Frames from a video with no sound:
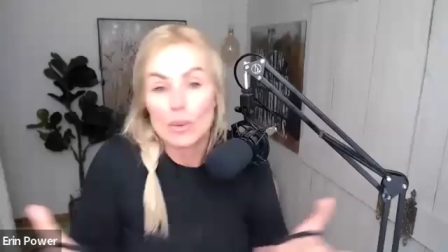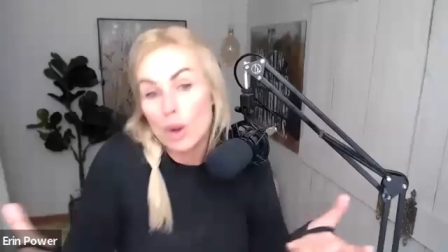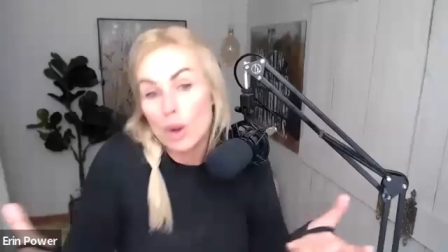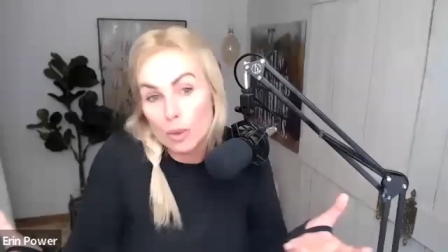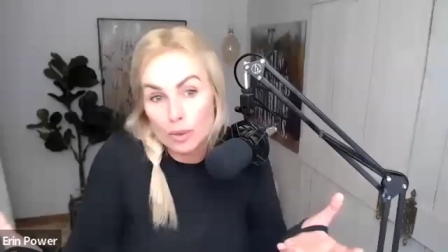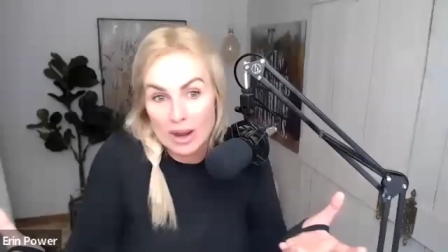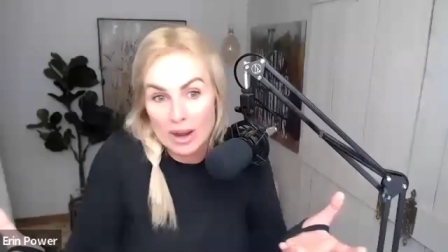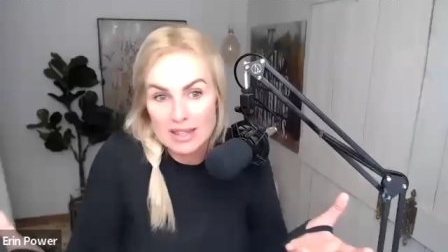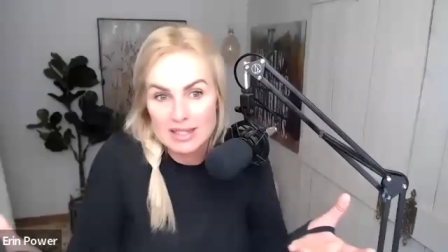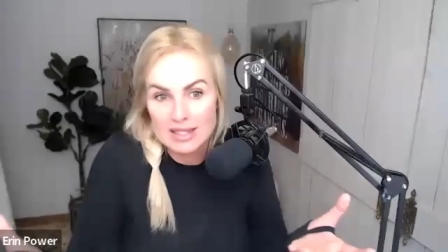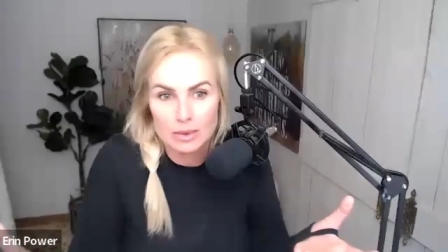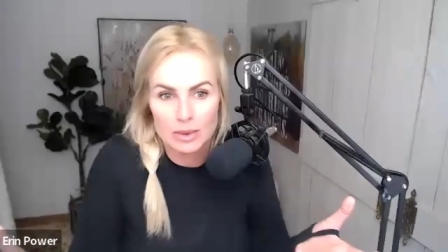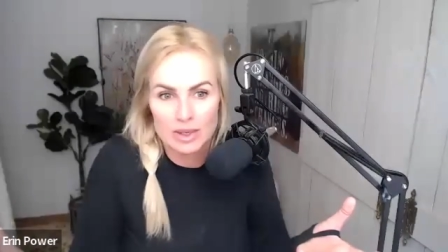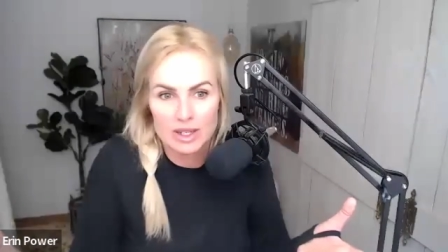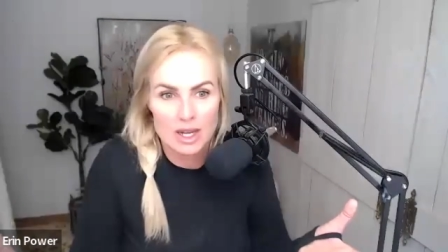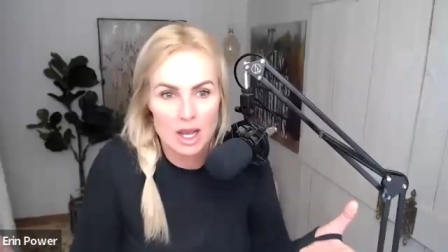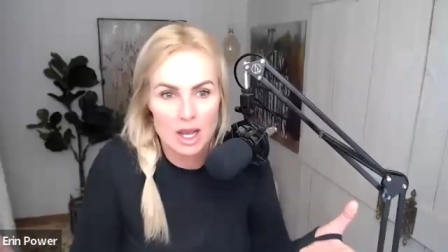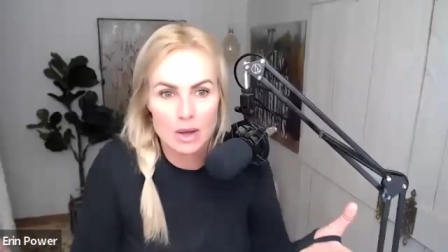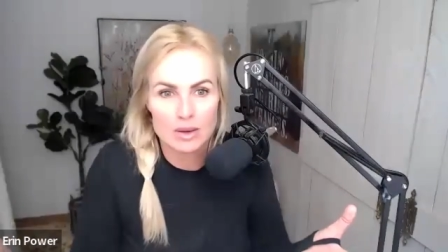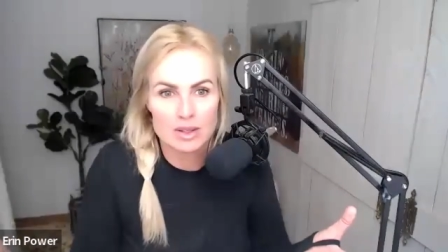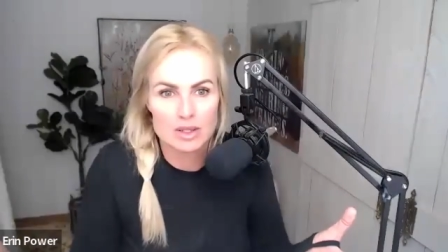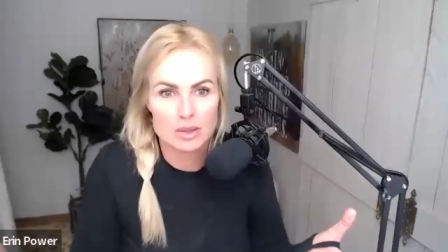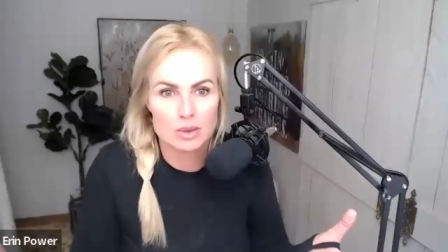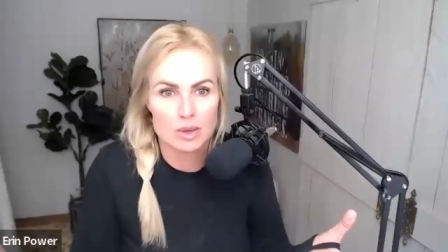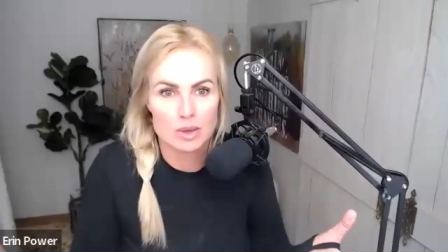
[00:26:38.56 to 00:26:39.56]
rest we
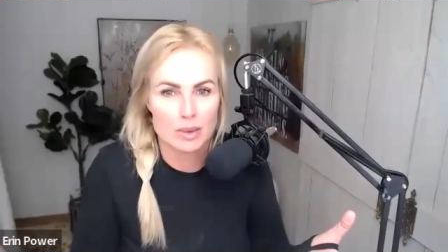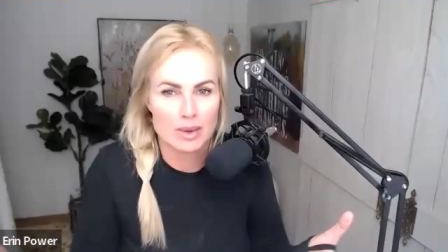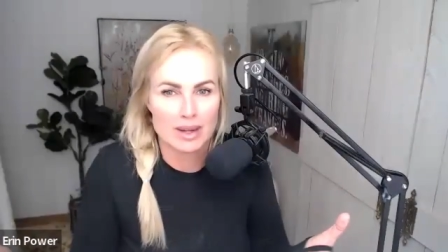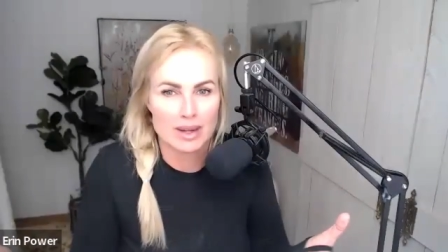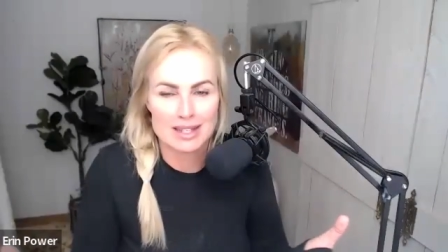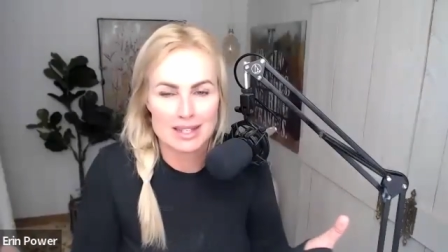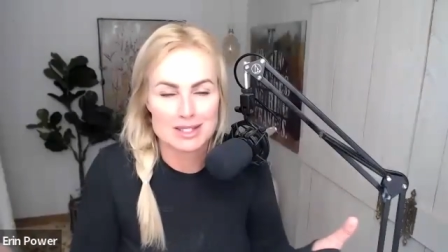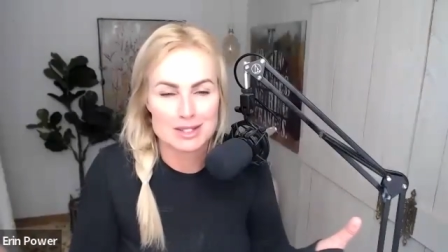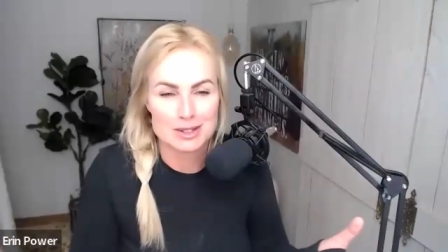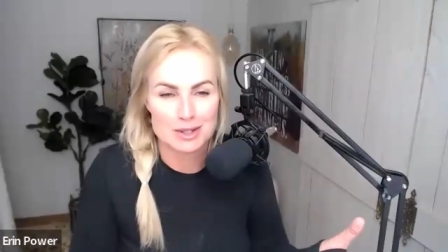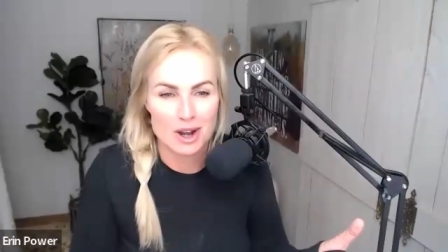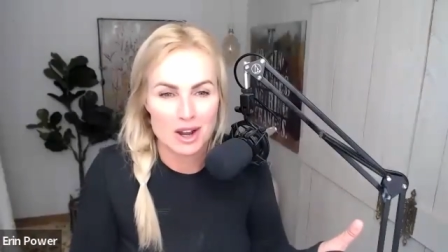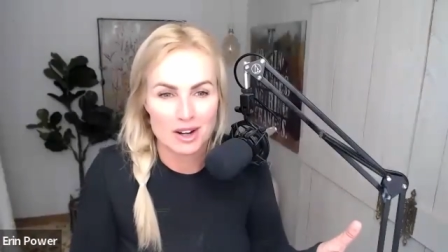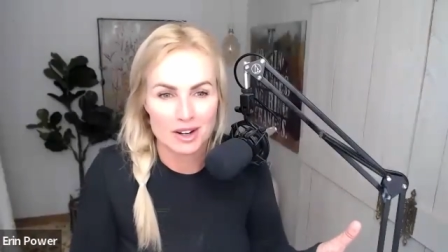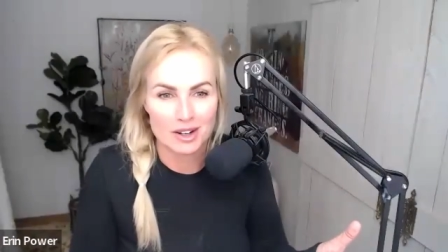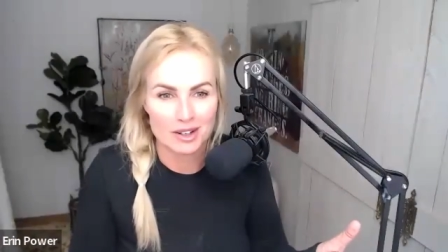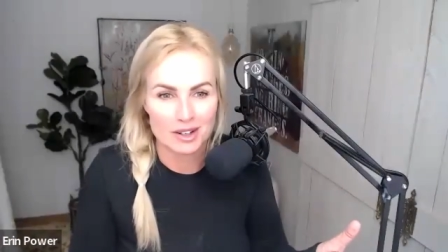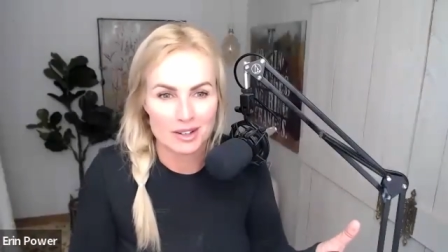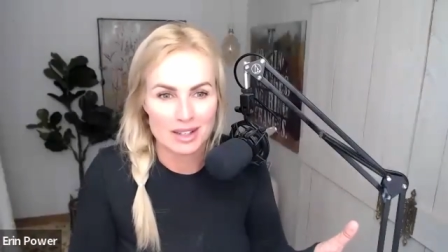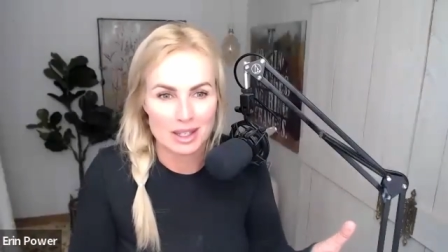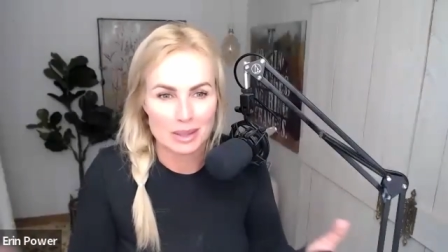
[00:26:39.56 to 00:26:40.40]
know is where we get stronger.